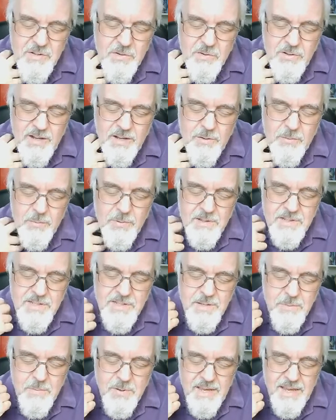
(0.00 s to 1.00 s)
Lord, help us
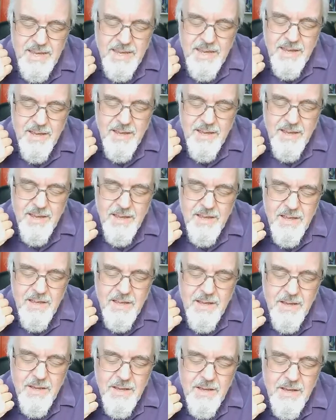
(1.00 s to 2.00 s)
to be
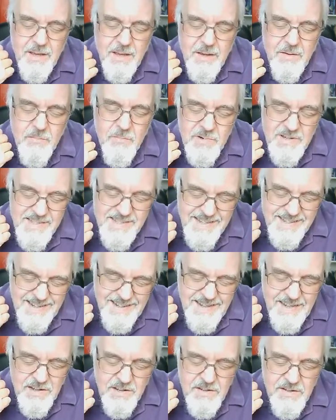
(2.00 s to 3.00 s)

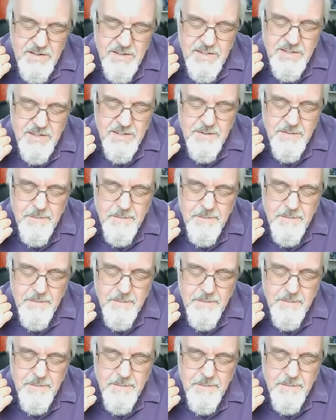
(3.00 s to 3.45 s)
resilient.